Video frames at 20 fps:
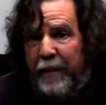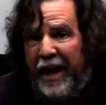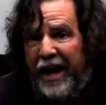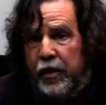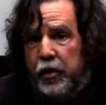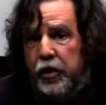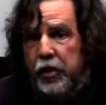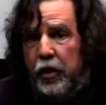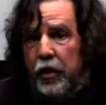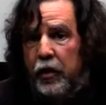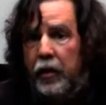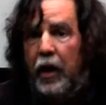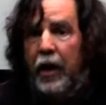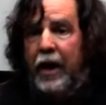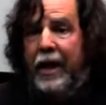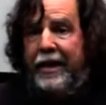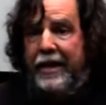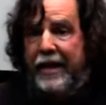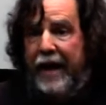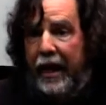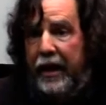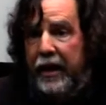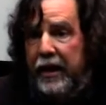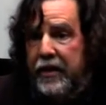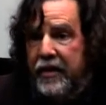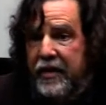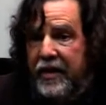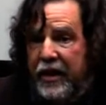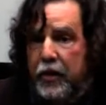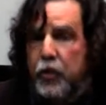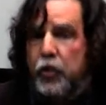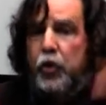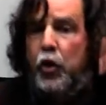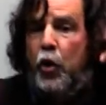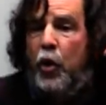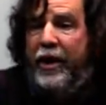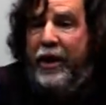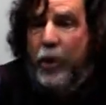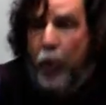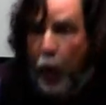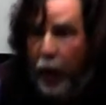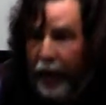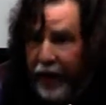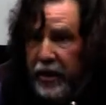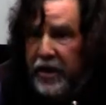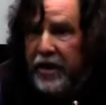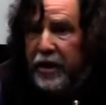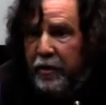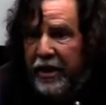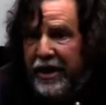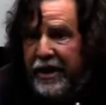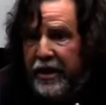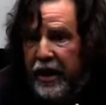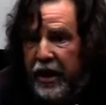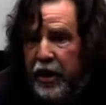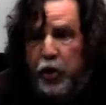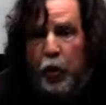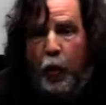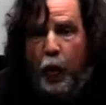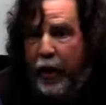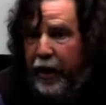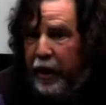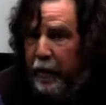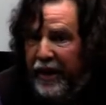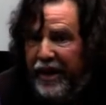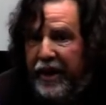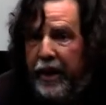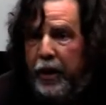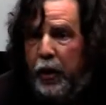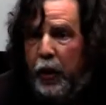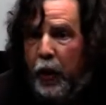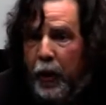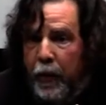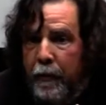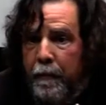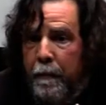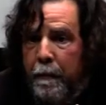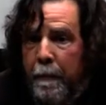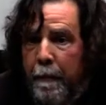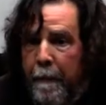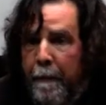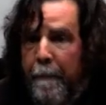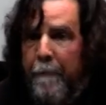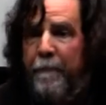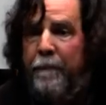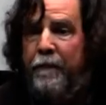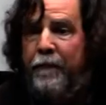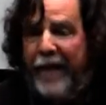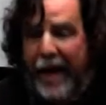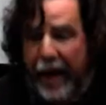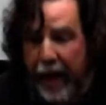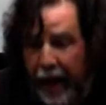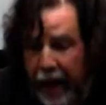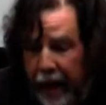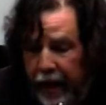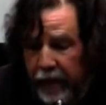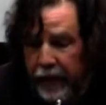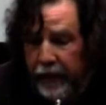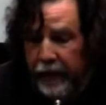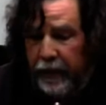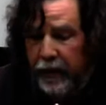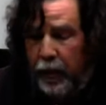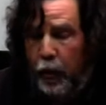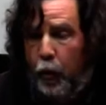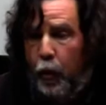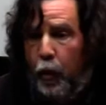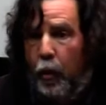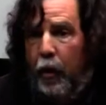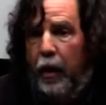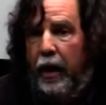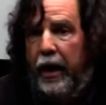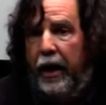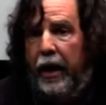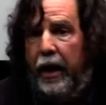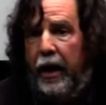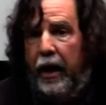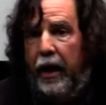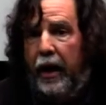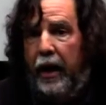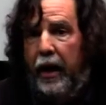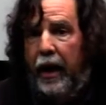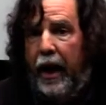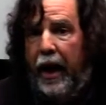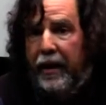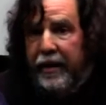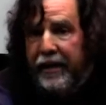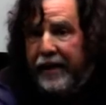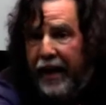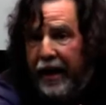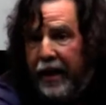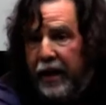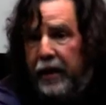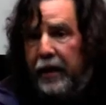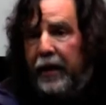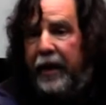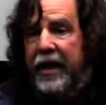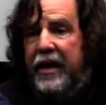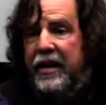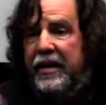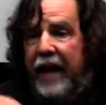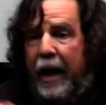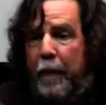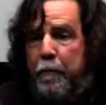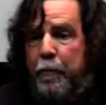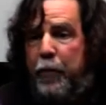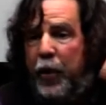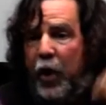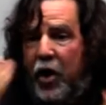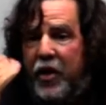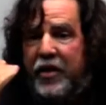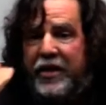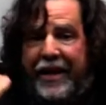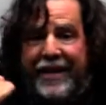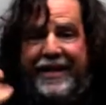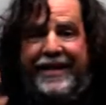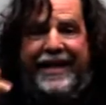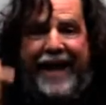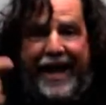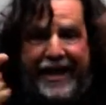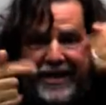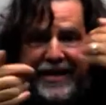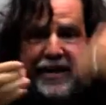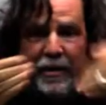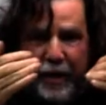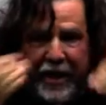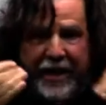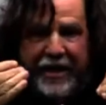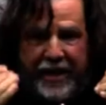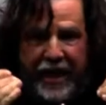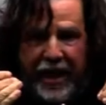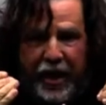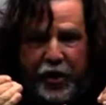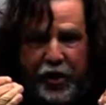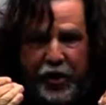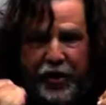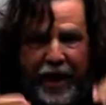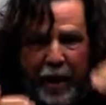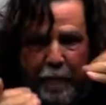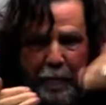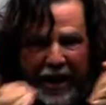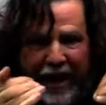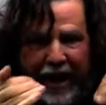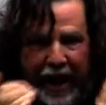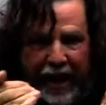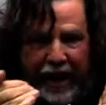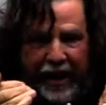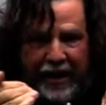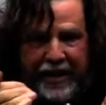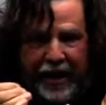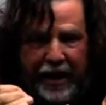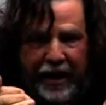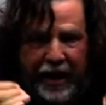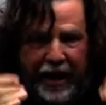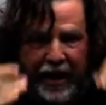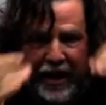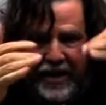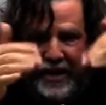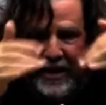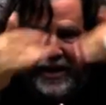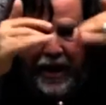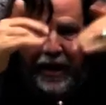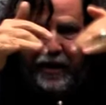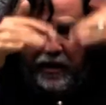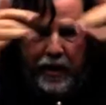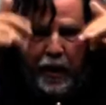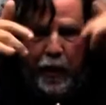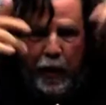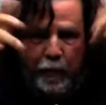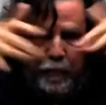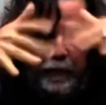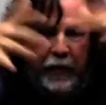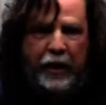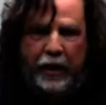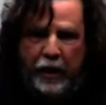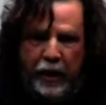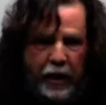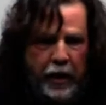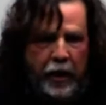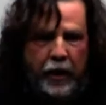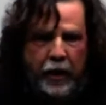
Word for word: expansion that is destroying other civilizations wherever they go, and Uh, and then in that process, that civilization that began as a Christendom,